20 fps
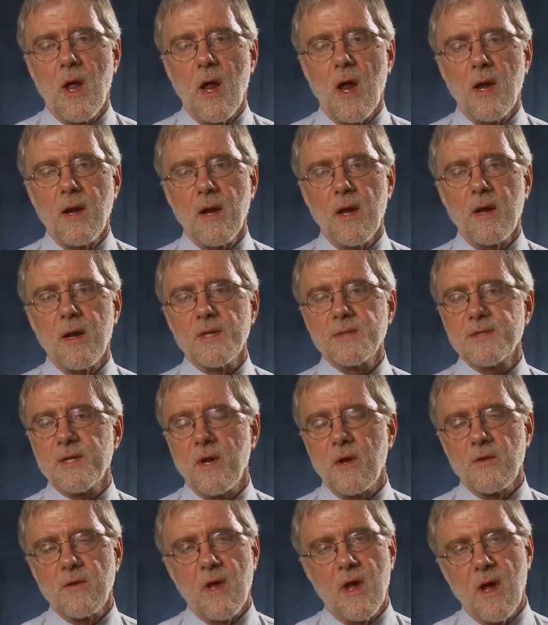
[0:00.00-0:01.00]
And then they
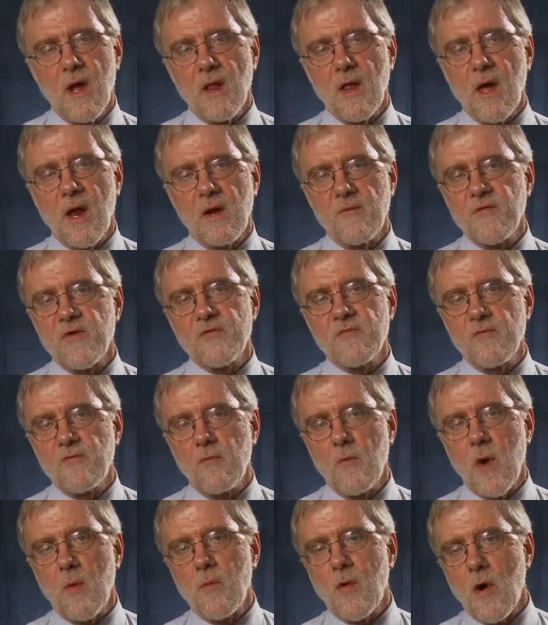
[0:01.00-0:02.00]
scare the hell out of us
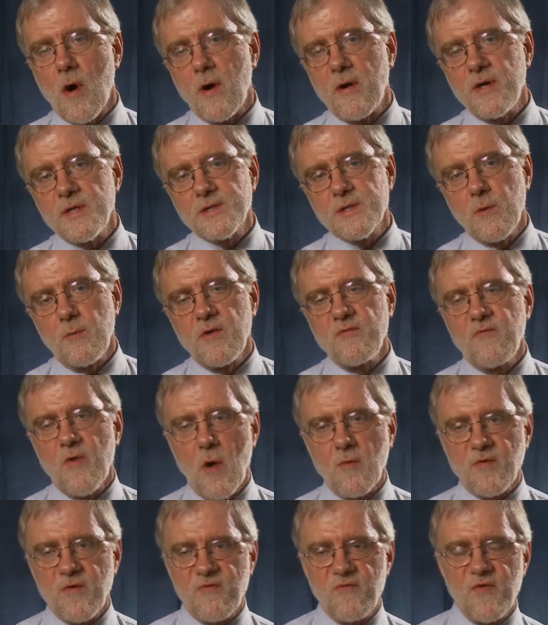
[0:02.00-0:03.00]
with one party, so we
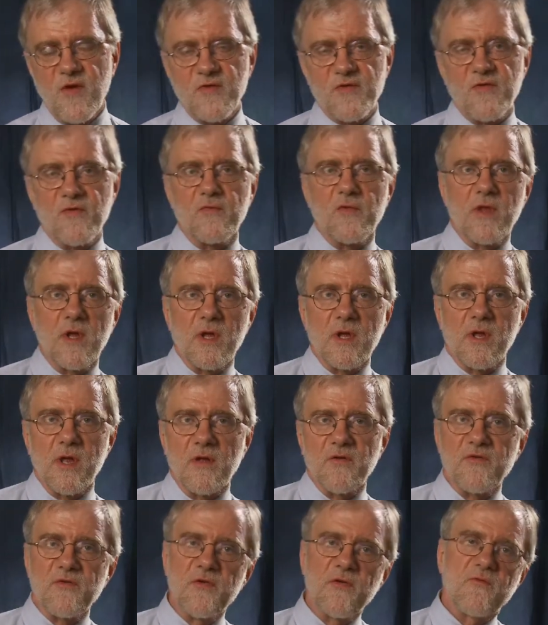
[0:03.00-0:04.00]
vote defensively
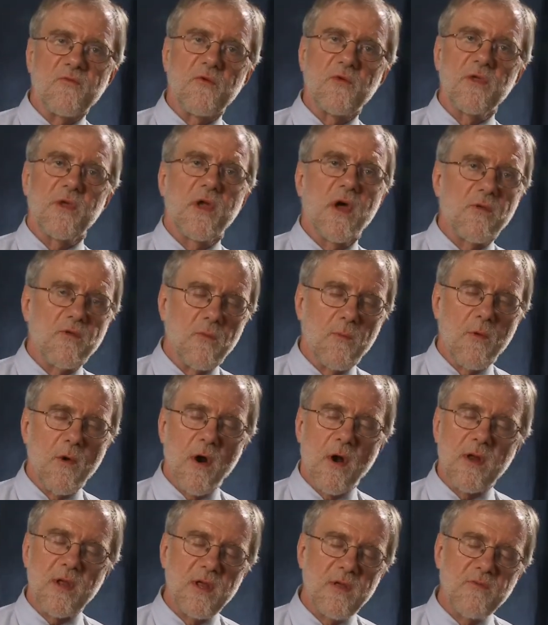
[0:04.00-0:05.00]
against it for the other
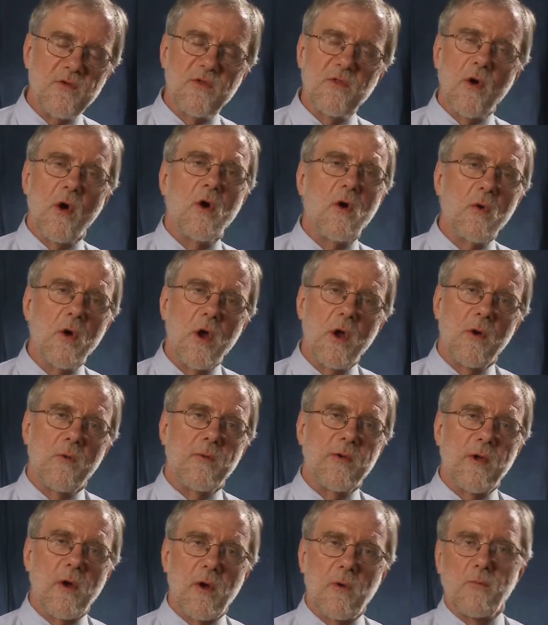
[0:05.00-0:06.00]
party, even though
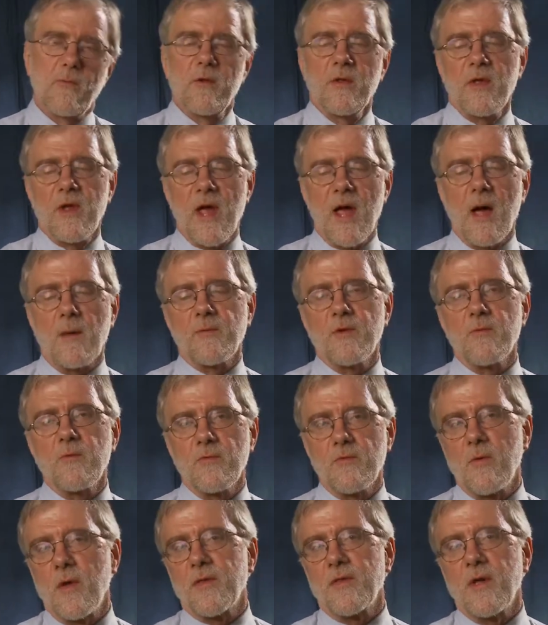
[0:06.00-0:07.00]
we aren't really happy
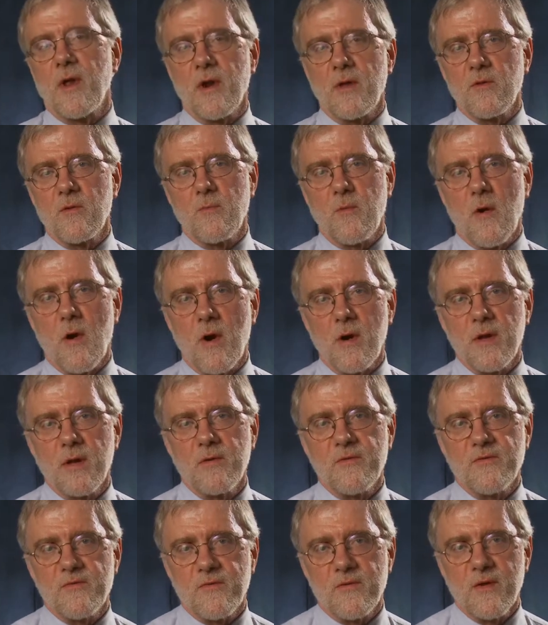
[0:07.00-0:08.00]
with what that other
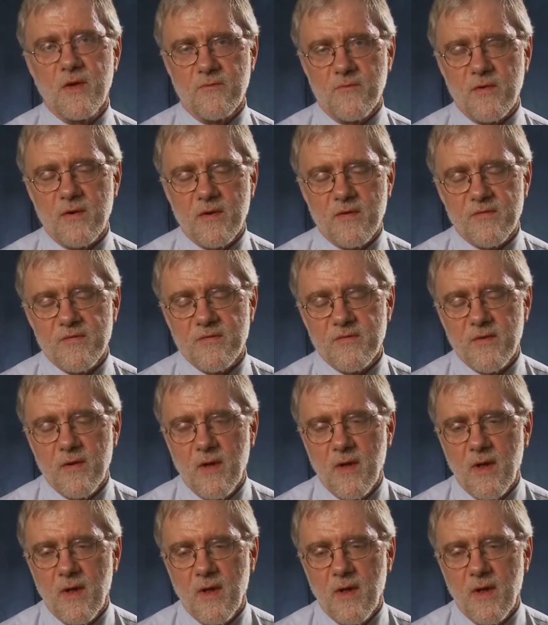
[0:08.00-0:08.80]
party is giving us.